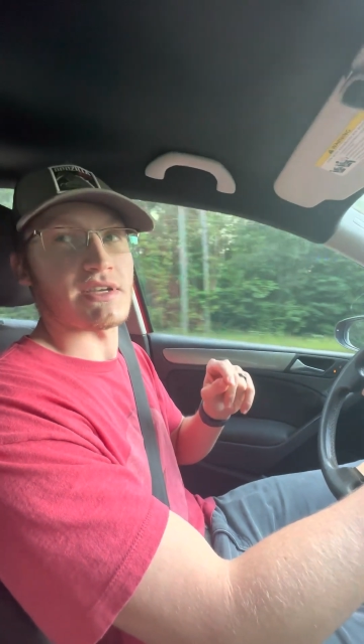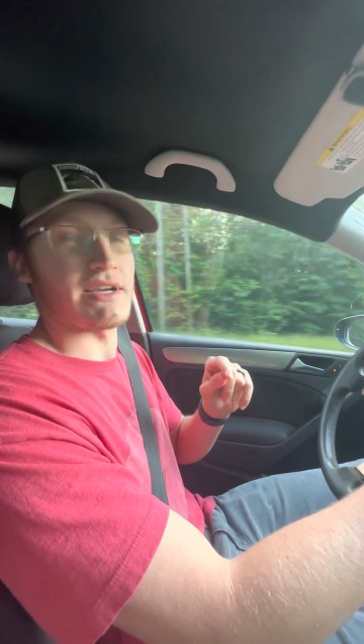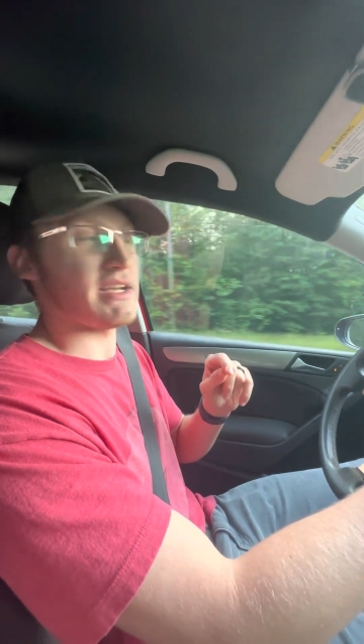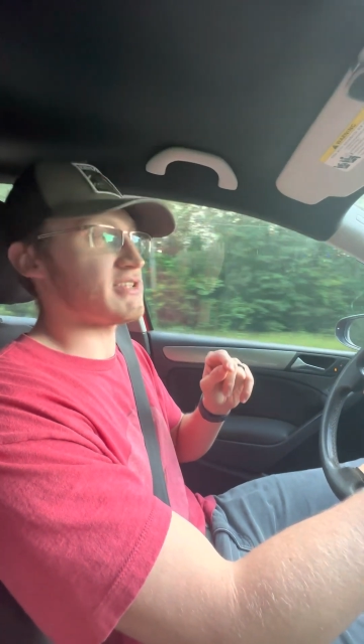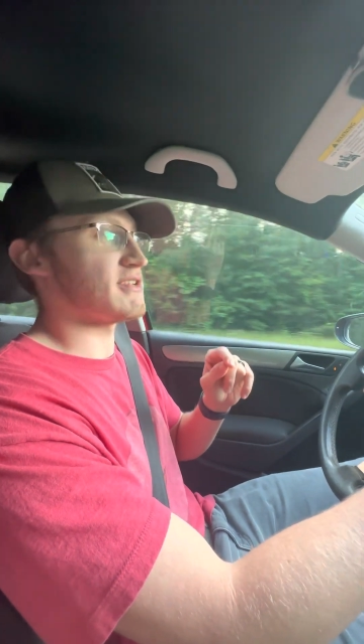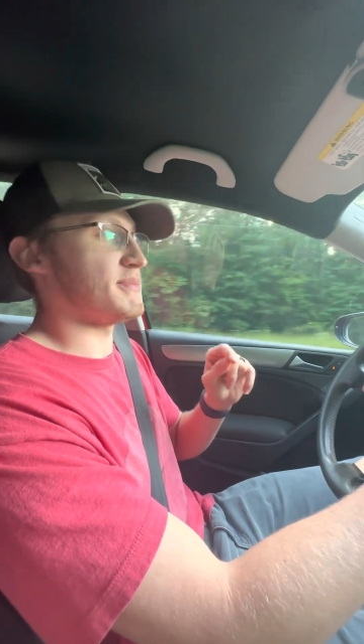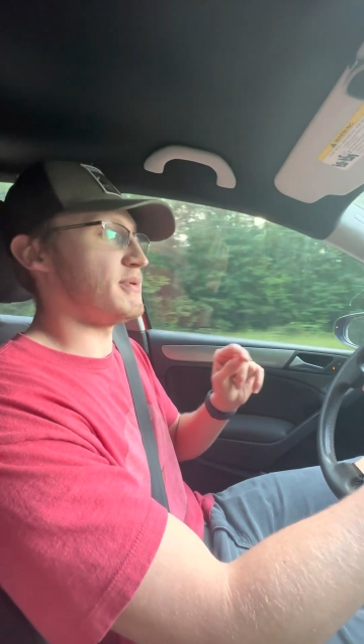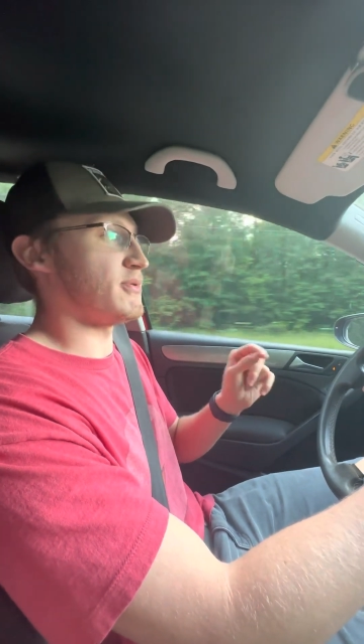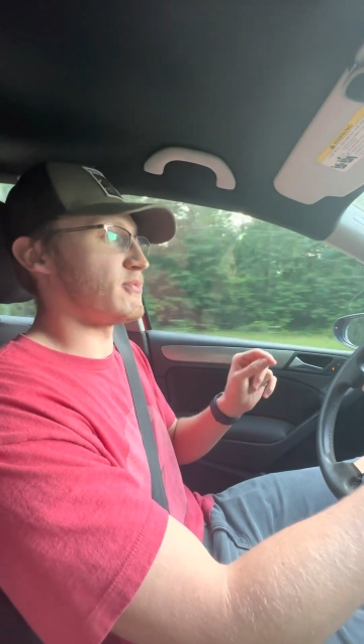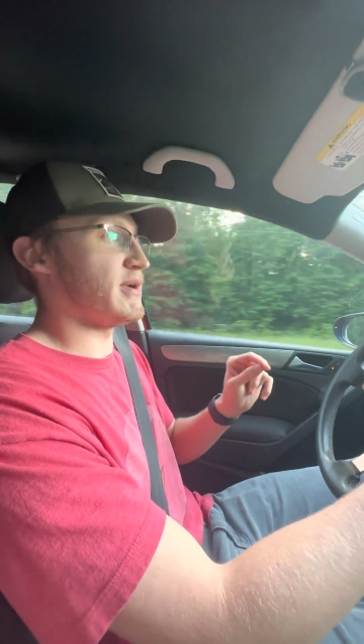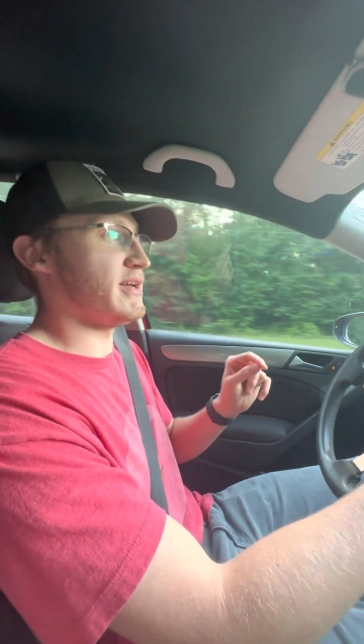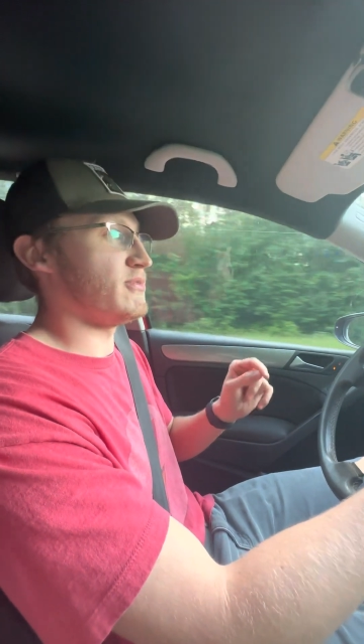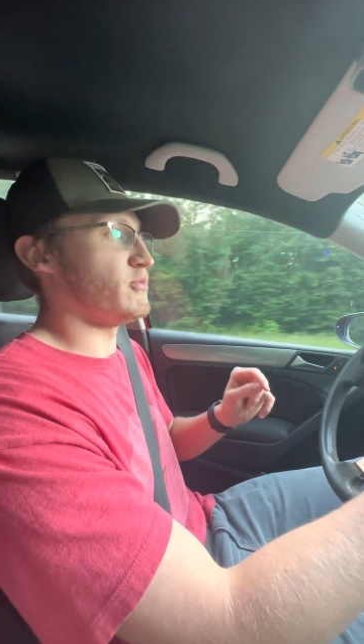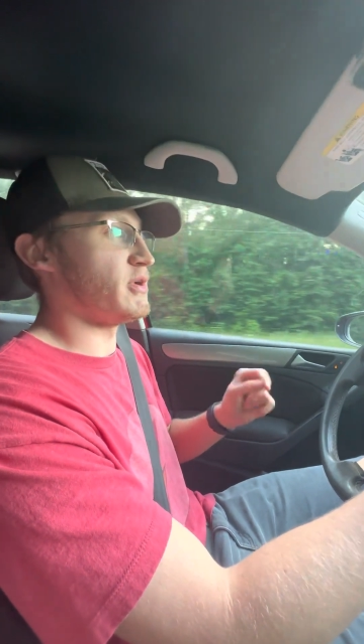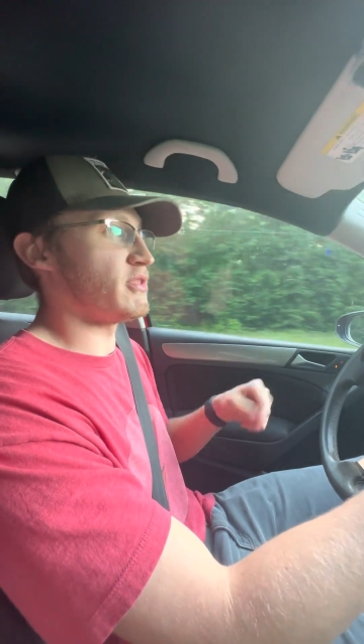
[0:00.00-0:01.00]
I actually put
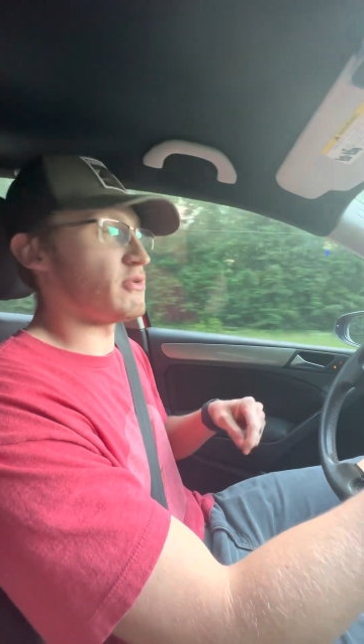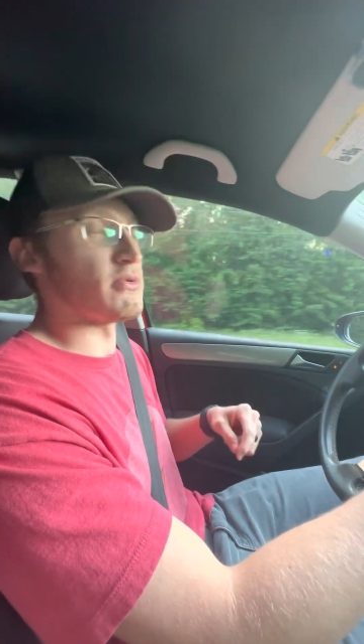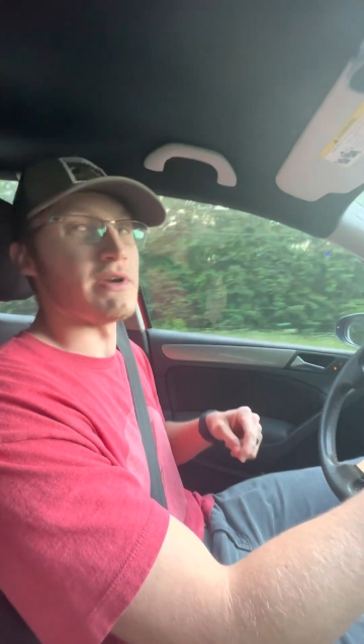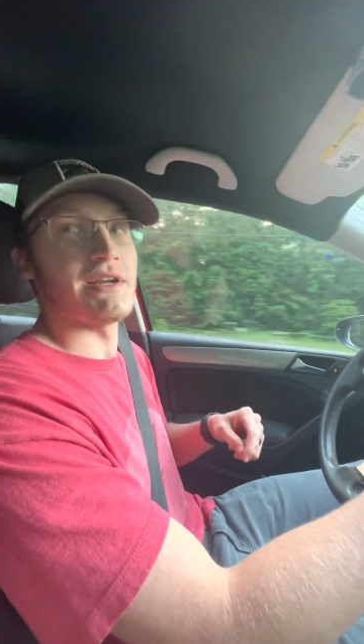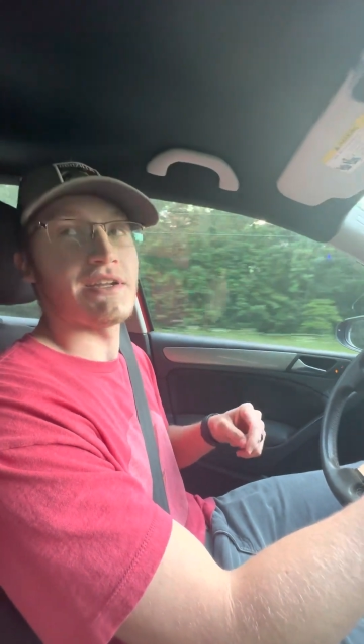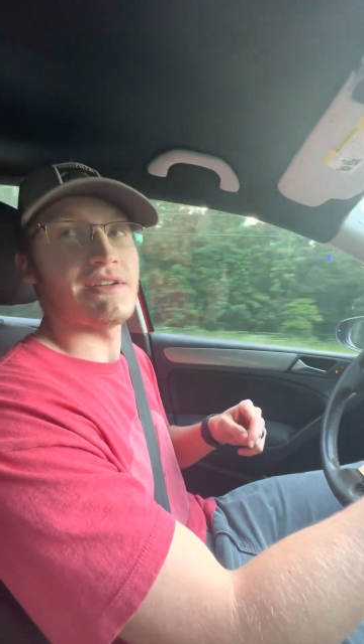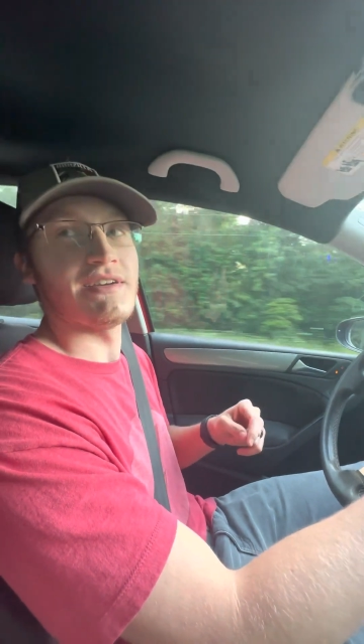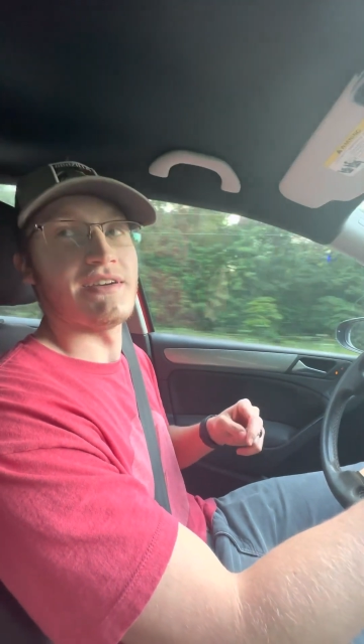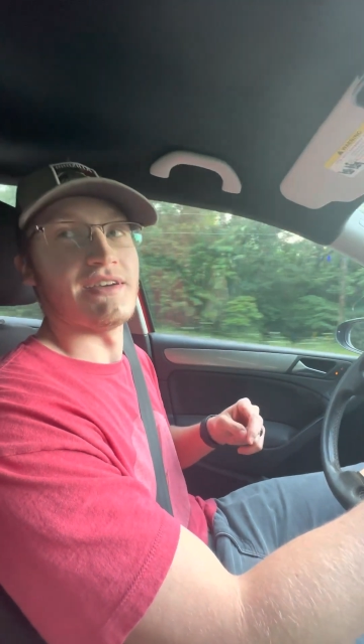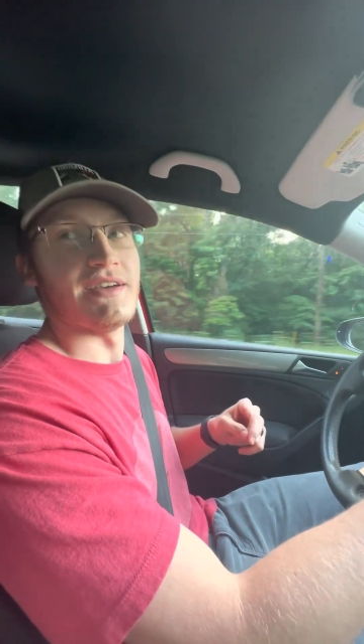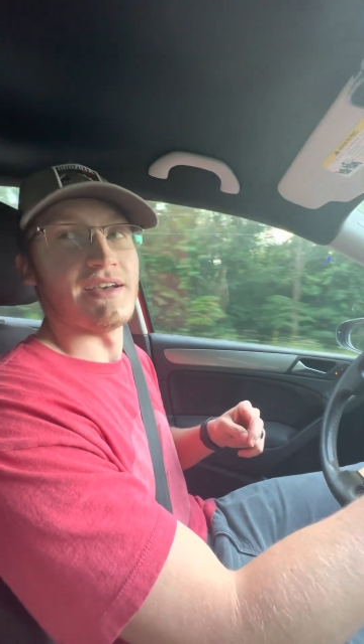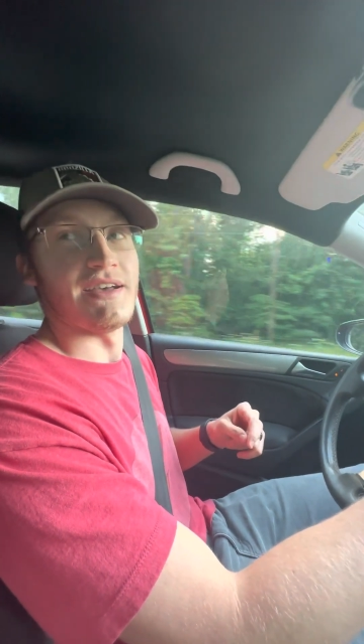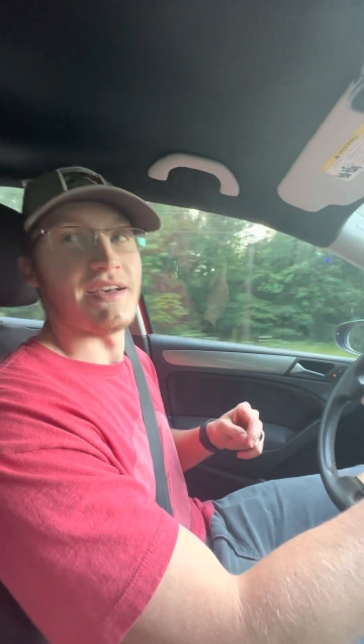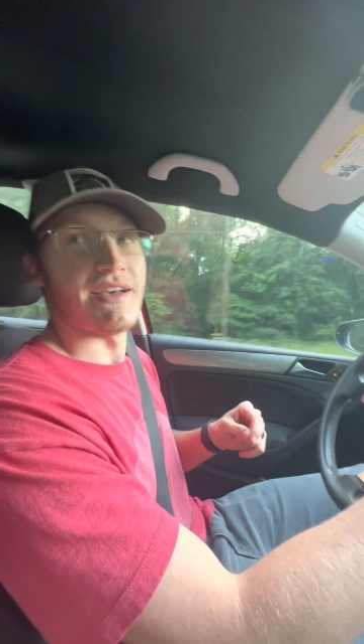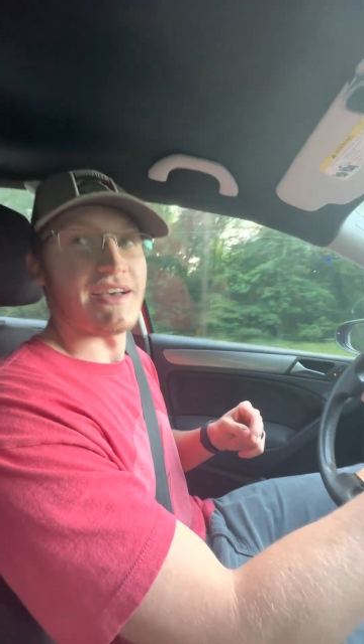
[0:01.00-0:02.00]
red with
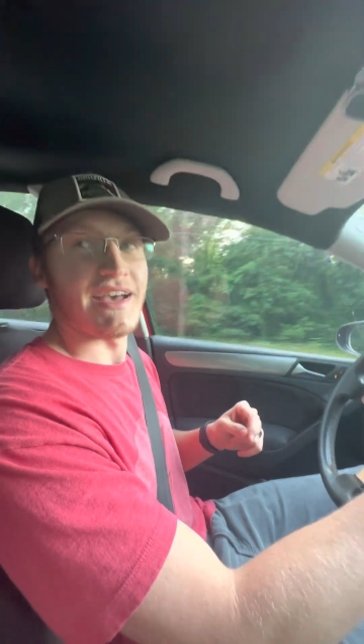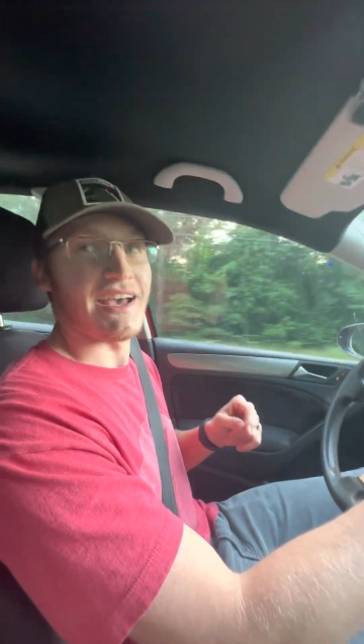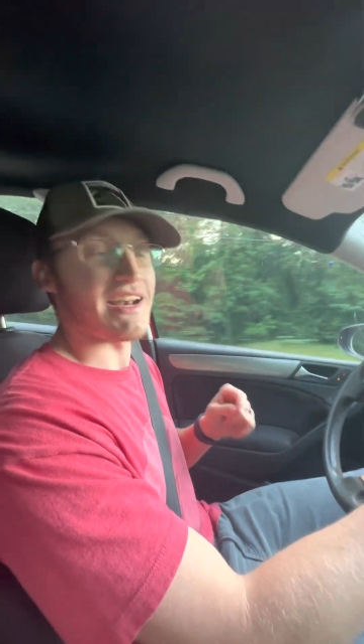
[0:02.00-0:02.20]
green,